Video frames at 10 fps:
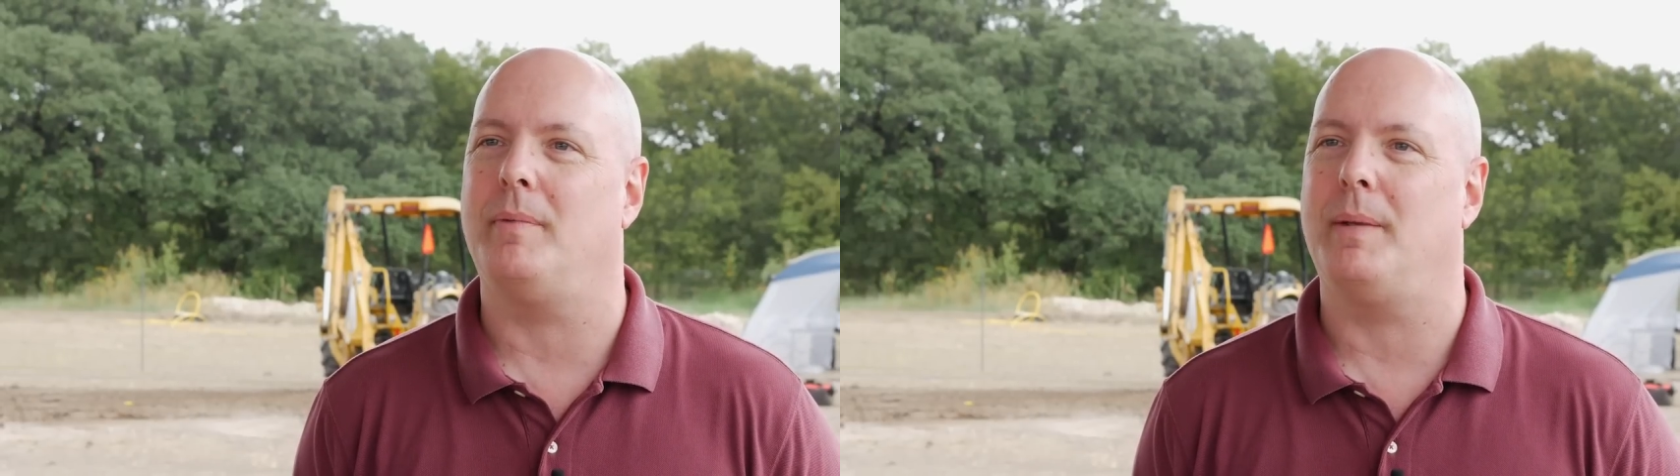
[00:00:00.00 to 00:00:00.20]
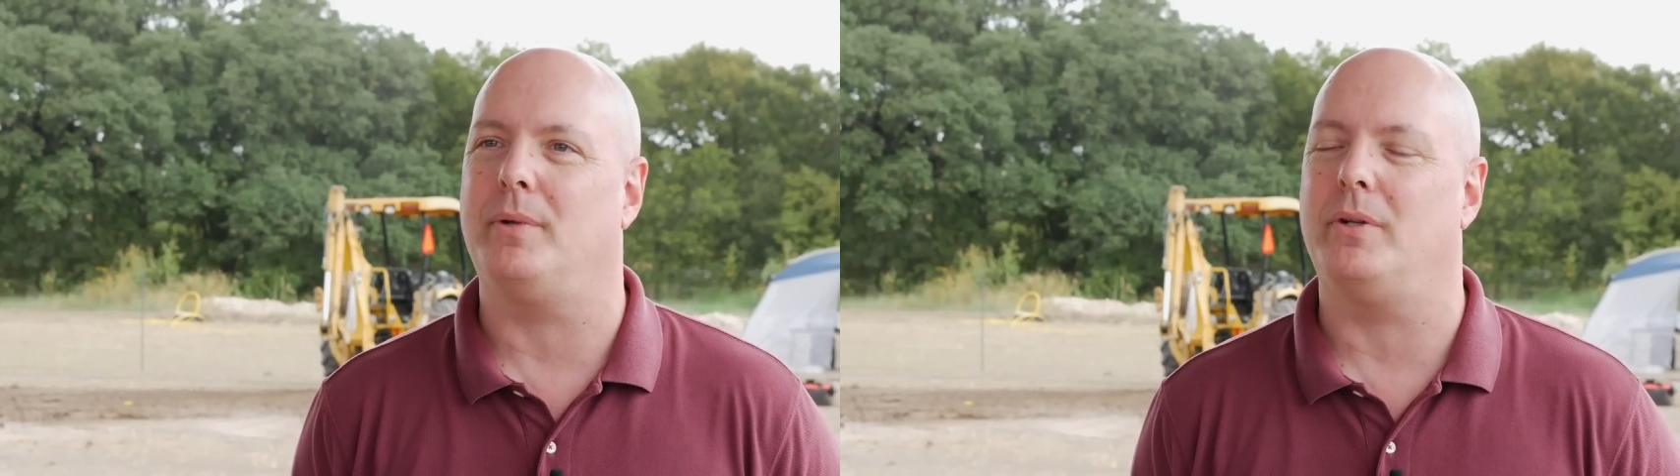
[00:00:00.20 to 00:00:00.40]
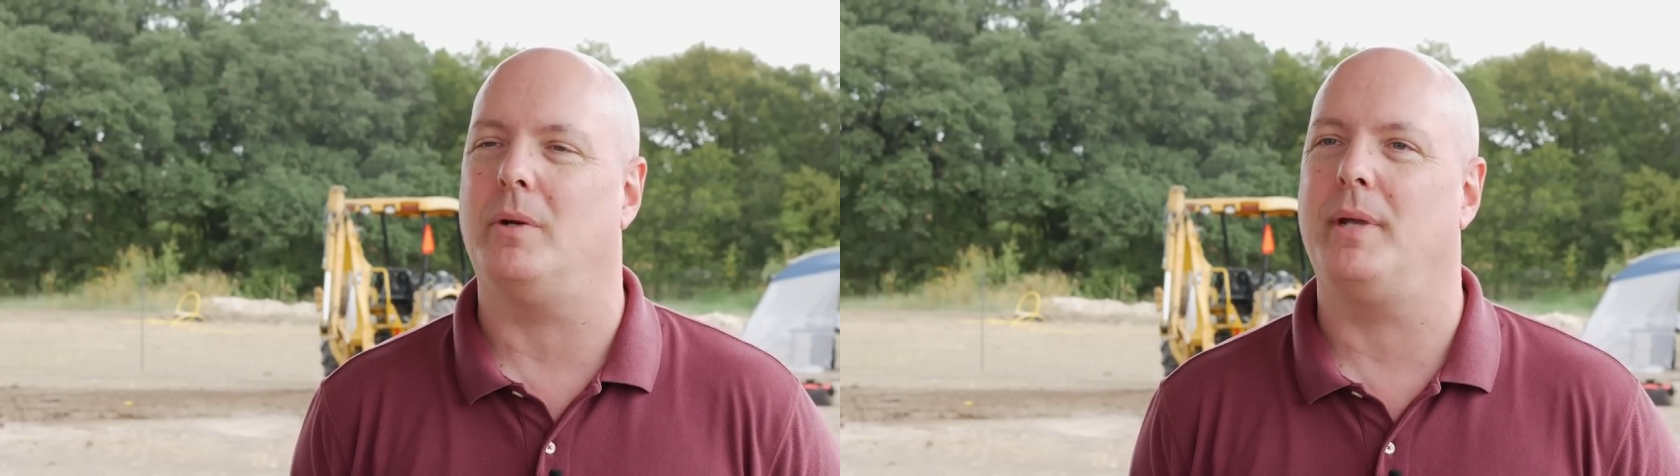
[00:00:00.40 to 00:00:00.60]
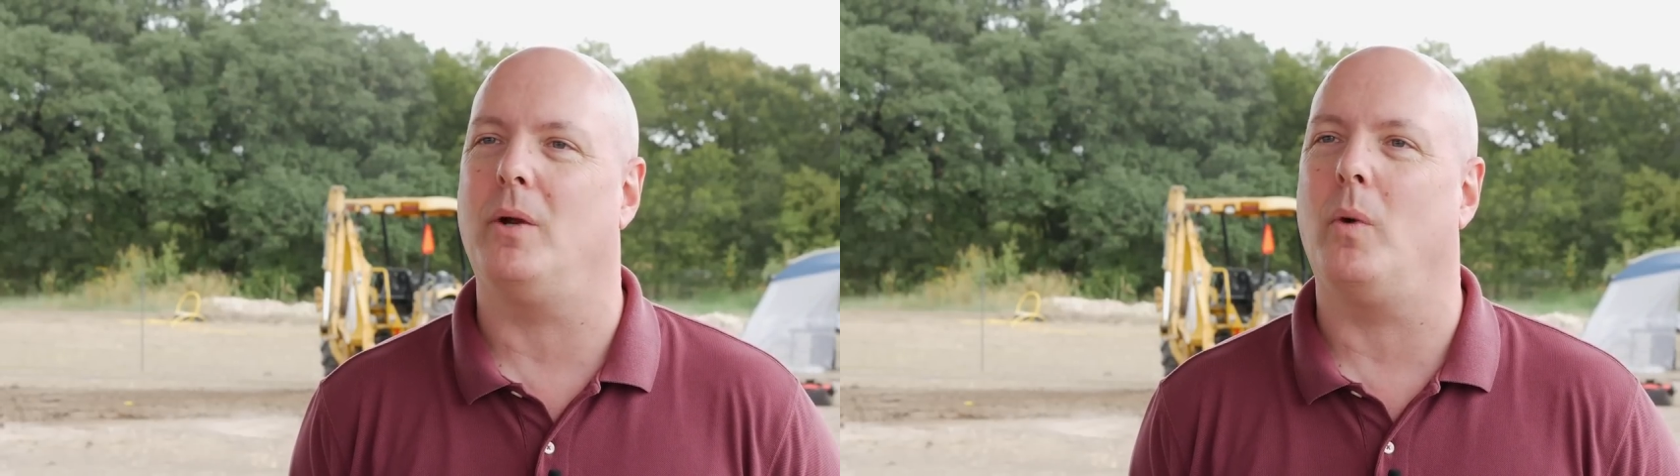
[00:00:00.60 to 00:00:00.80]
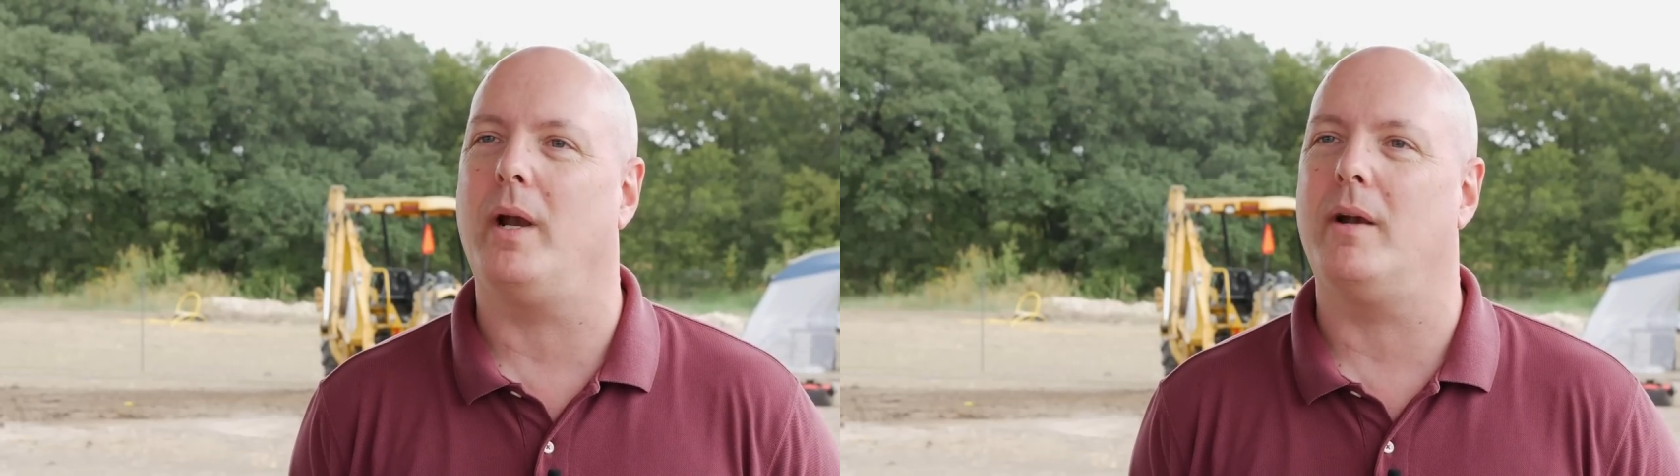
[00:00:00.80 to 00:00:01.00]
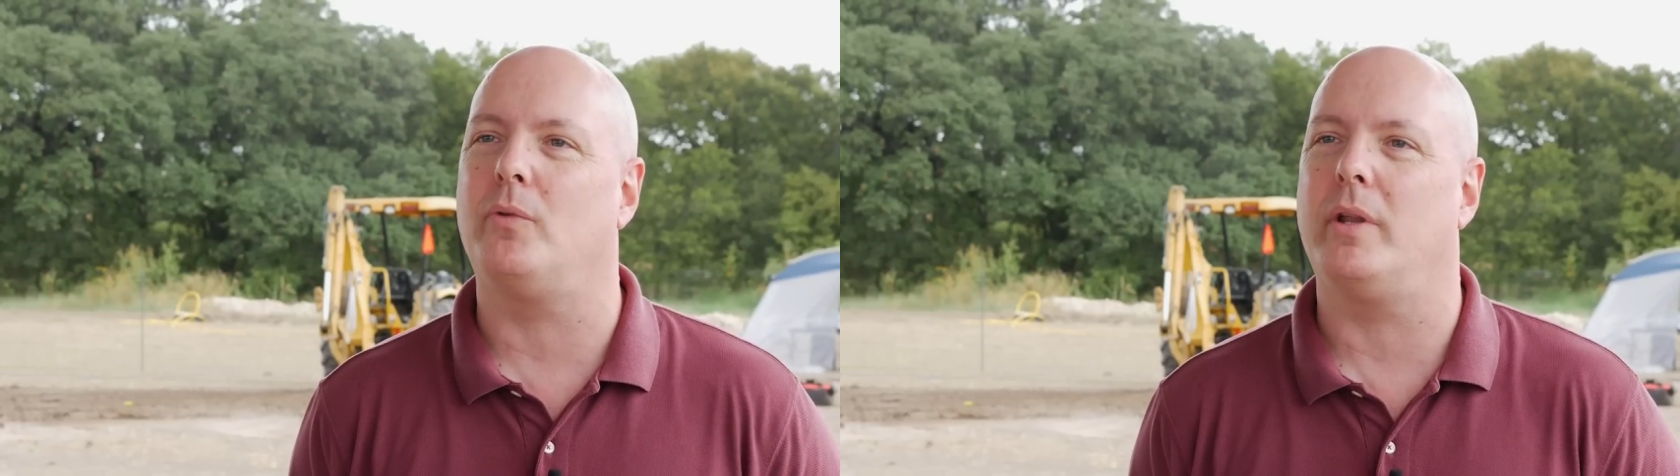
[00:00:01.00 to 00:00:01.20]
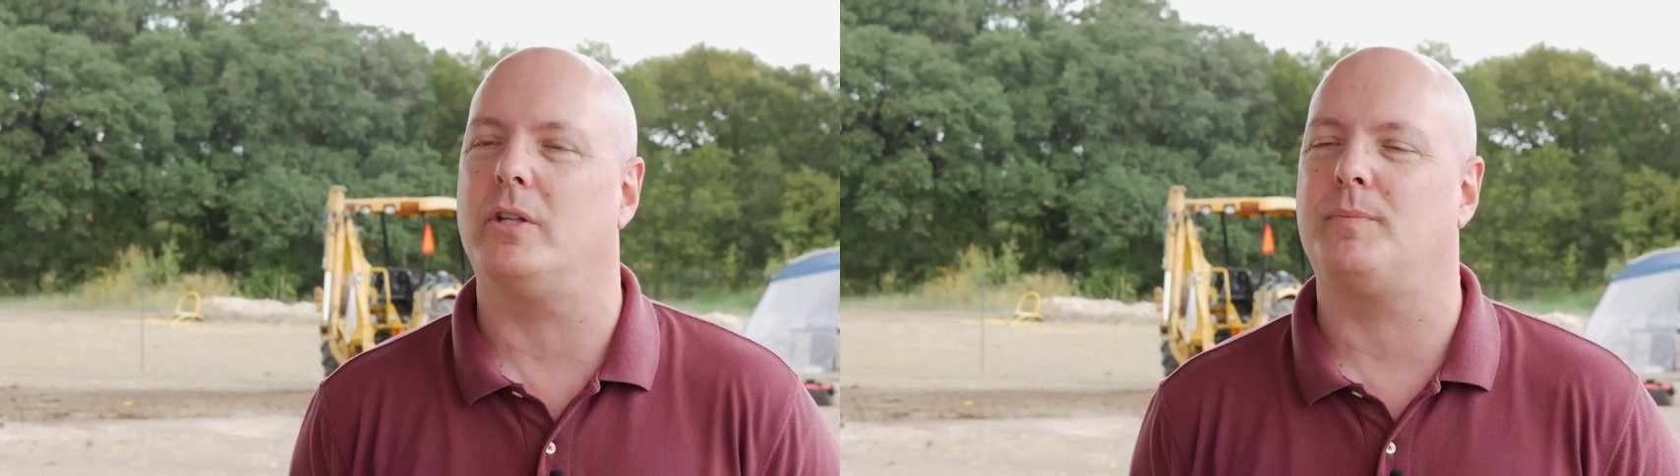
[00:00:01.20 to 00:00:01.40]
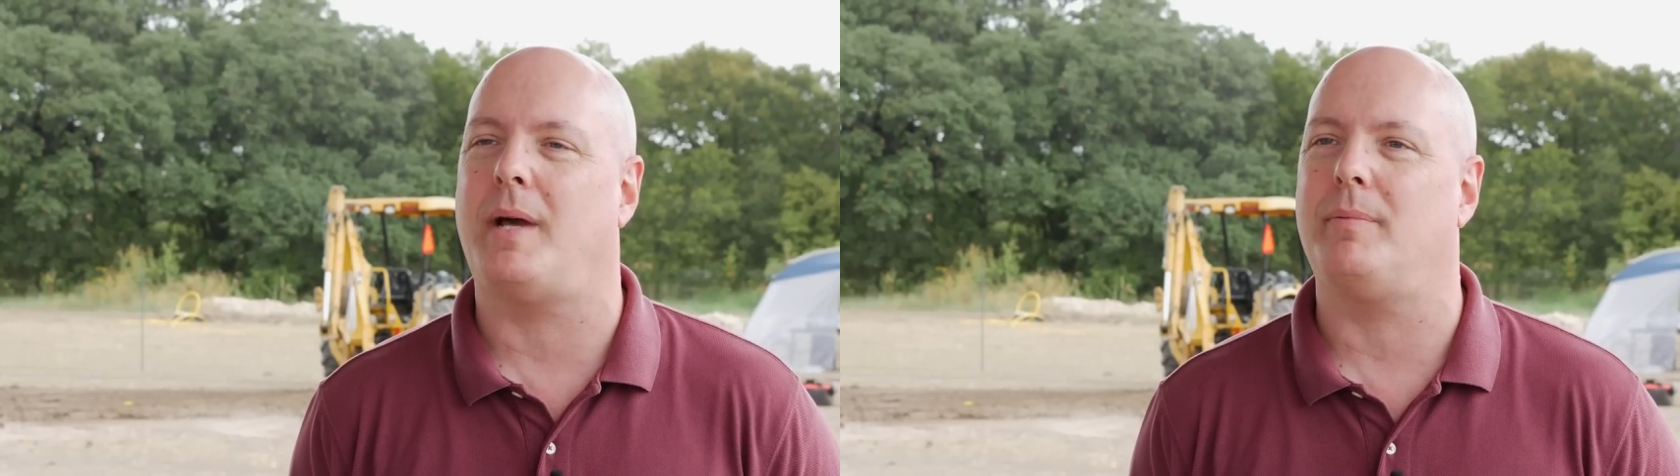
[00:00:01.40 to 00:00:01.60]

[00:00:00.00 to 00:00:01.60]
people to be aware of where those